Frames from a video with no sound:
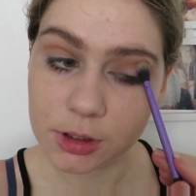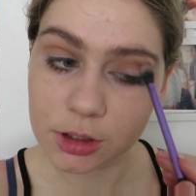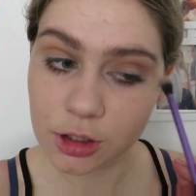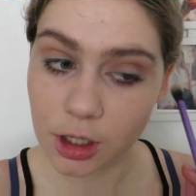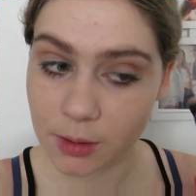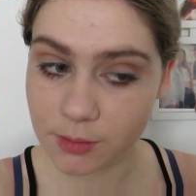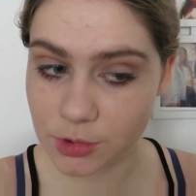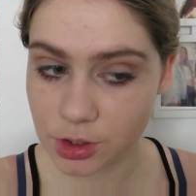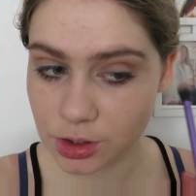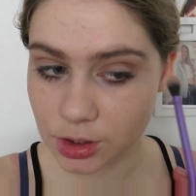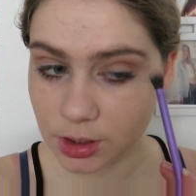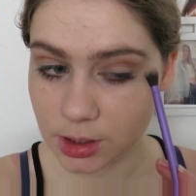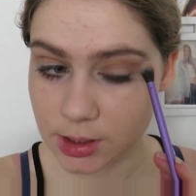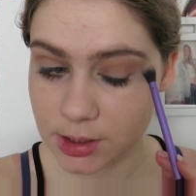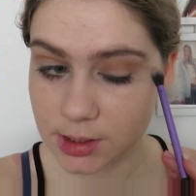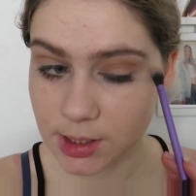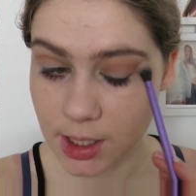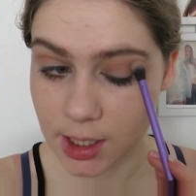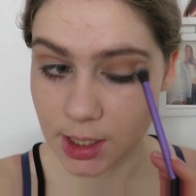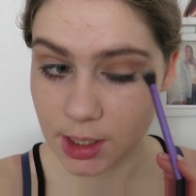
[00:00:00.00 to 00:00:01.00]
So I'm just going
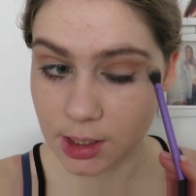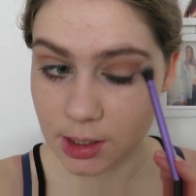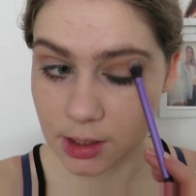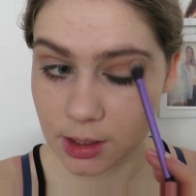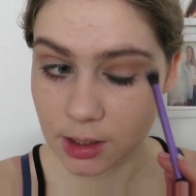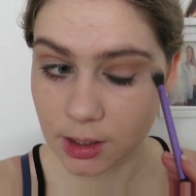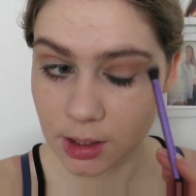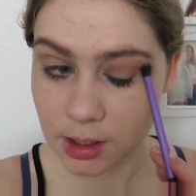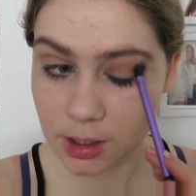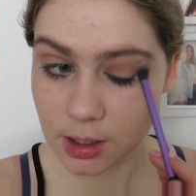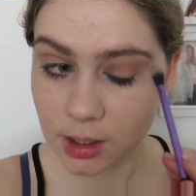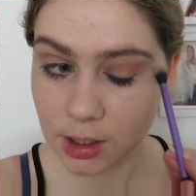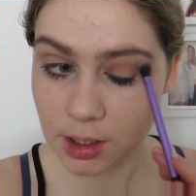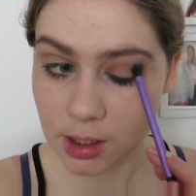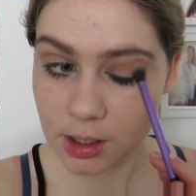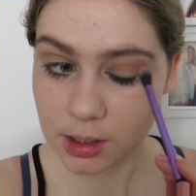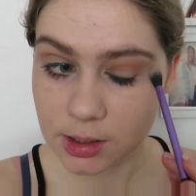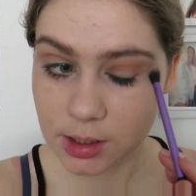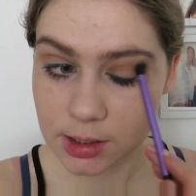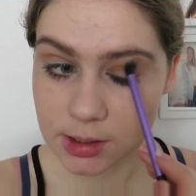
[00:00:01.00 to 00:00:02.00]
to take
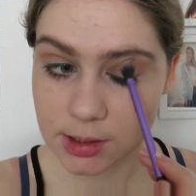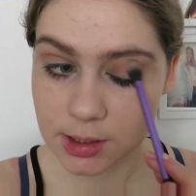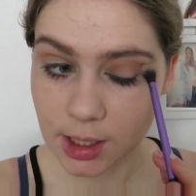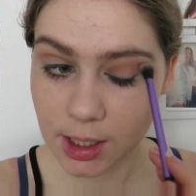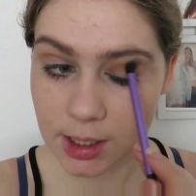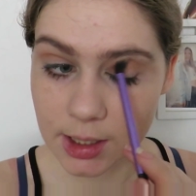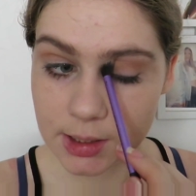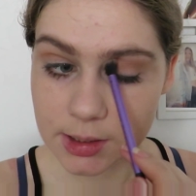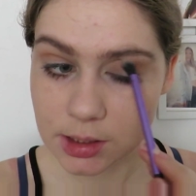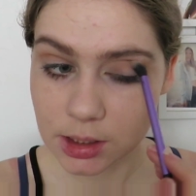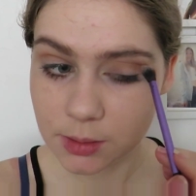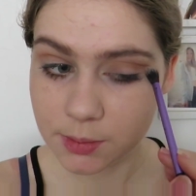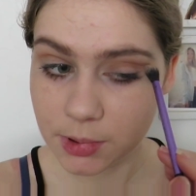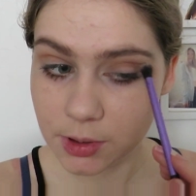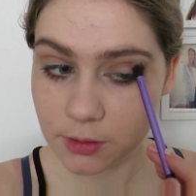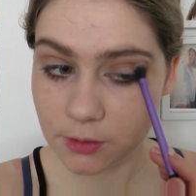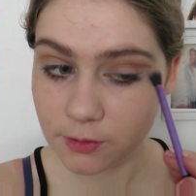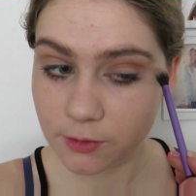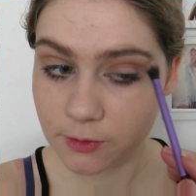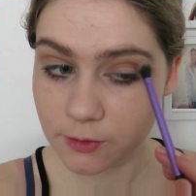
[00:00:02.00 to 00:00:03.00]
these colors a
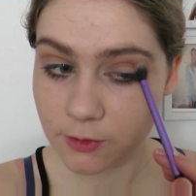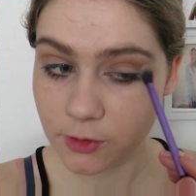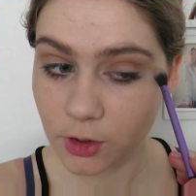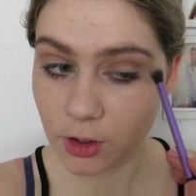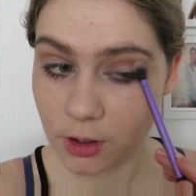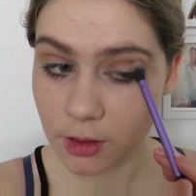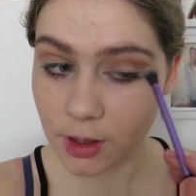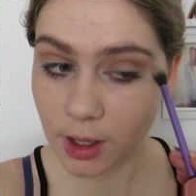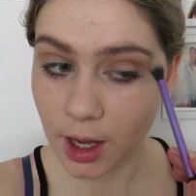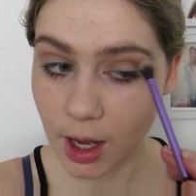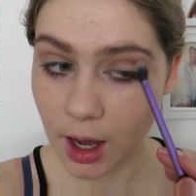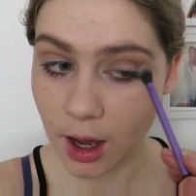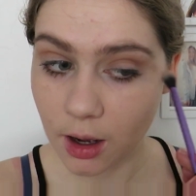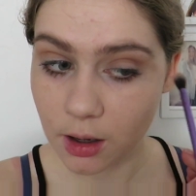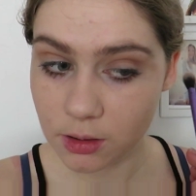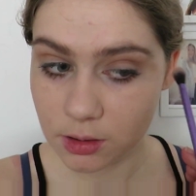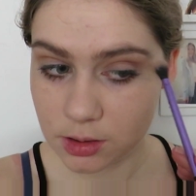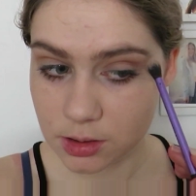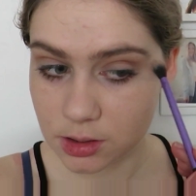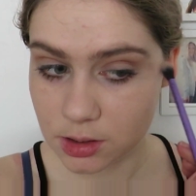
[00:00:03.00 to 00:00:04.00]
bit further
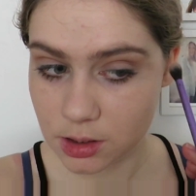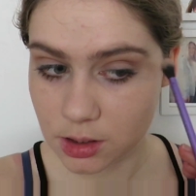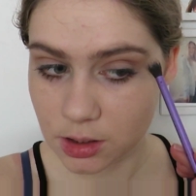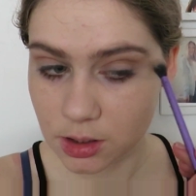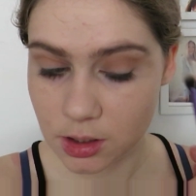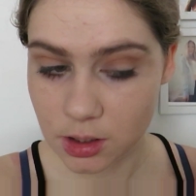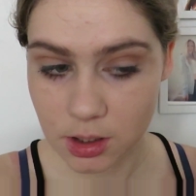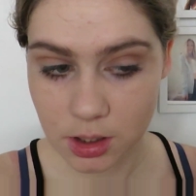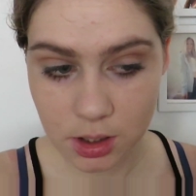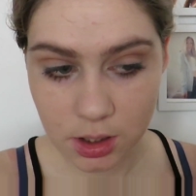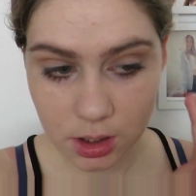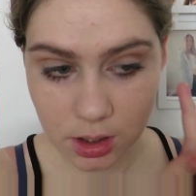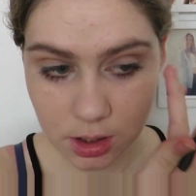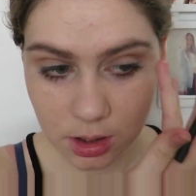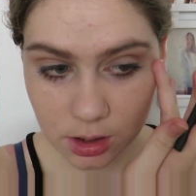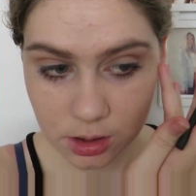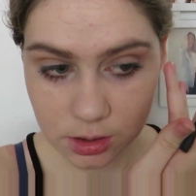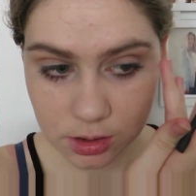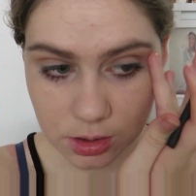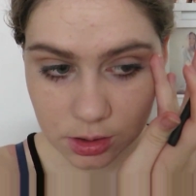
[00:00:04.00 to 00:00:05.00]
out,
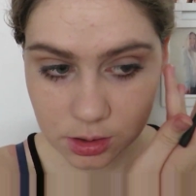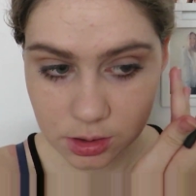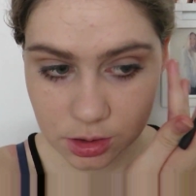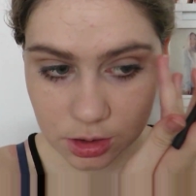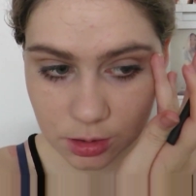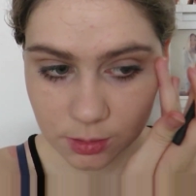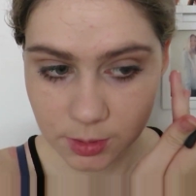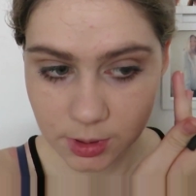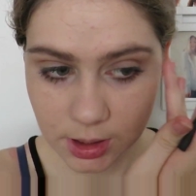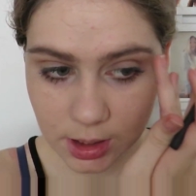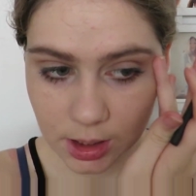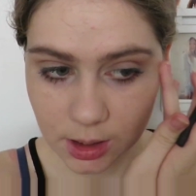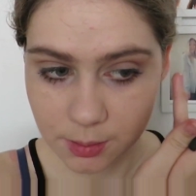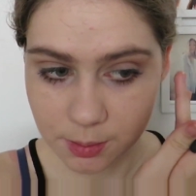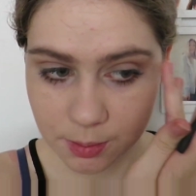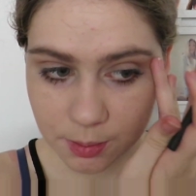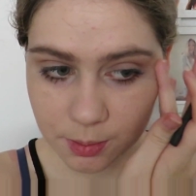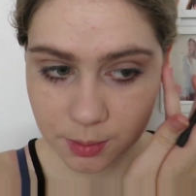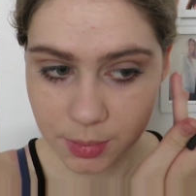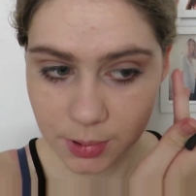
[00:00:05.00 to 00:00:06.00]
just to be a
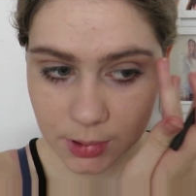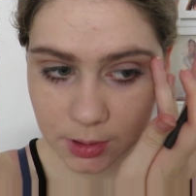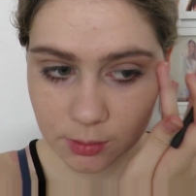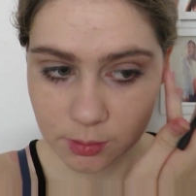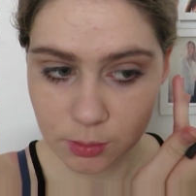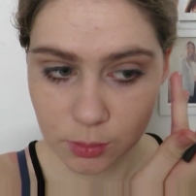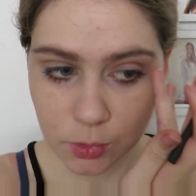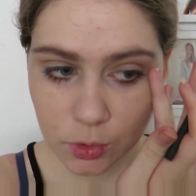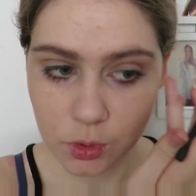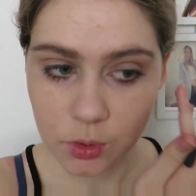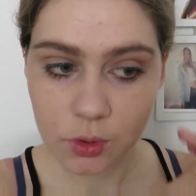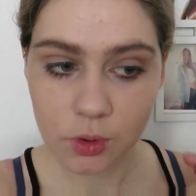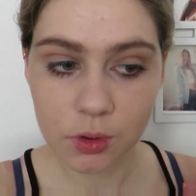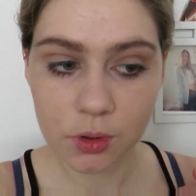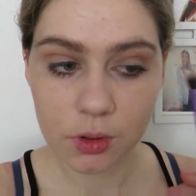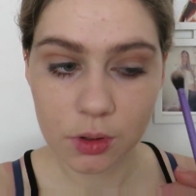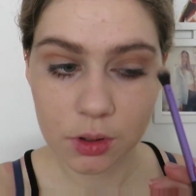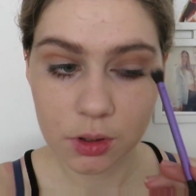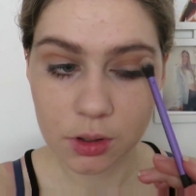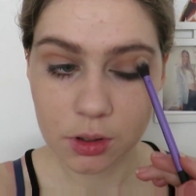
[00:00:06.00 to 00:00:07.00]
bit
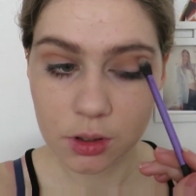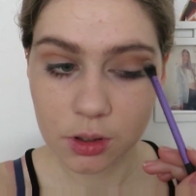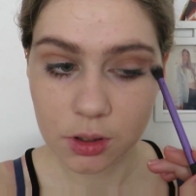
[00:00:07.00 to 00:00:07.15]
more